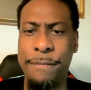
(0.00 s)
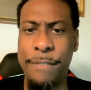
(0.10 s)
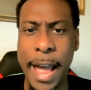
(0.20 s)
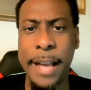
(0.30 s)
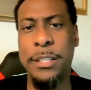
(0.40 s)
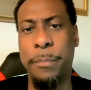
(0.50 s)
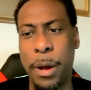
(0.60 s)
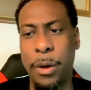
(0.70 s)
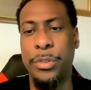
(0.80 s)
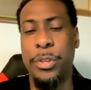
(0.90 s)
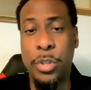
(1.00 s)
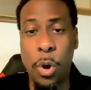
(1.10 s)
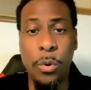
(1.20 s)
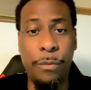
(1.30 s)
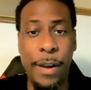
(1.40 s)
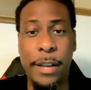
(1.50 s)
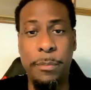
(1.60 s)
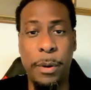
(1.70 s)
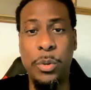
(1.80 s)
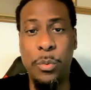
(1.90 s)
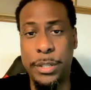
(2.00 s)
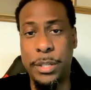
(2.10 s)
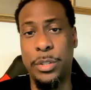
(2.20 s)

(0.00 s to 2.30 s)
facts about the total facts about U.S.